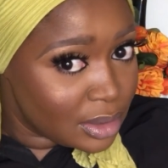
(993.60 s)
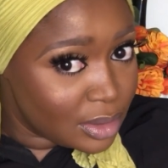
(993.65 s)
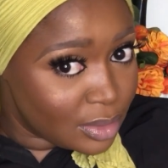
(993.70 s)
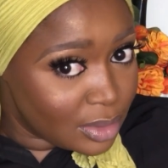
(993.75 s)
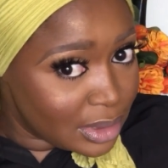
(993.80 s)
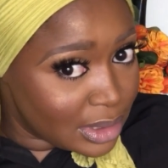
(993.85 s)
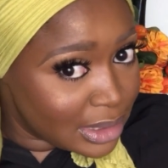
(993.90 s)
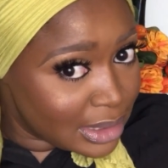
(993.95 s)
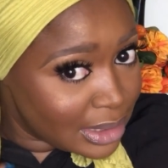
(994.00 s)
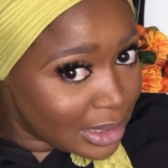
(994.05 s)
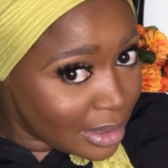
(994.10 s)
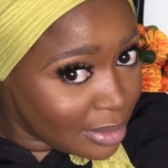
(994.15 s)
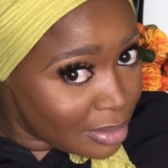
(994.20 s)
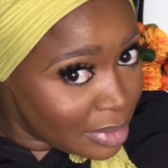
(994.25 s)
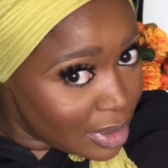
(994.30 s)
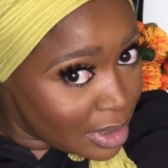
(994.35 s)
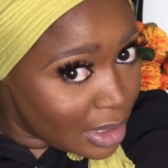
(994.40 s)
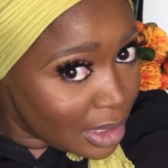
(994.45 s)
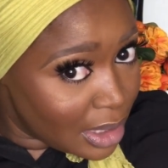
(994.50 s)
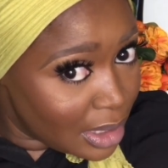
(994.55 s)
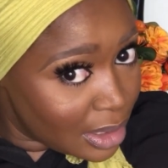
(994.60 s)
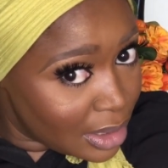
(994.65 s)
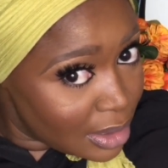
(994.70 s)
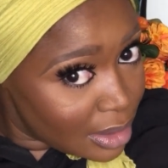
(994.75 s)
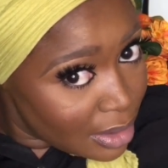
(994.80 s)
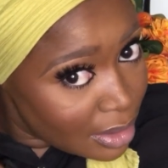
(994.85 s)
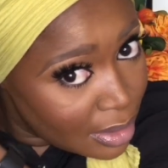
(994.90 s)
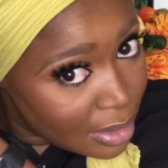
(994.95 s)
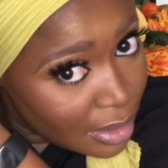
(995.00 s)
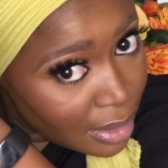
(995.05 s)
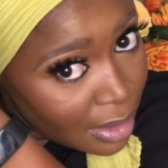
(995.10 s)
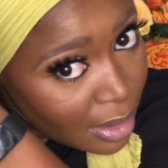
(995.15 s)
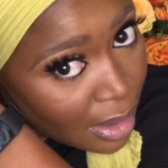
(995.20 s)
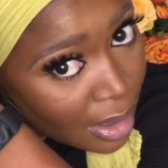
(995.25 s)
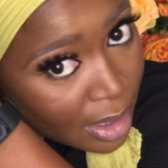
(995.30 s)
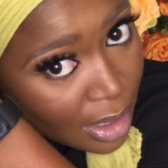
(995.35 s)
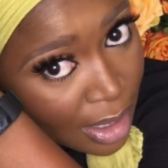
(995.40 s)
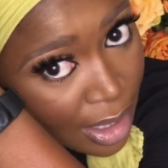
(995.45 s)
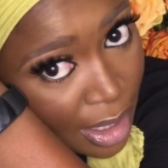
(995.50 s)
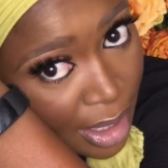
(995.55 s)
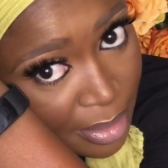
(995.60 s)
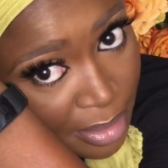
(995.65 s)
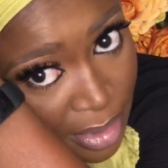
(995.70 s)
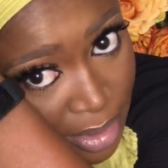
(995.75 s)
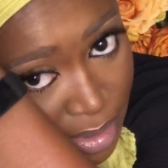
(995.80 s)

do the same thing. I'm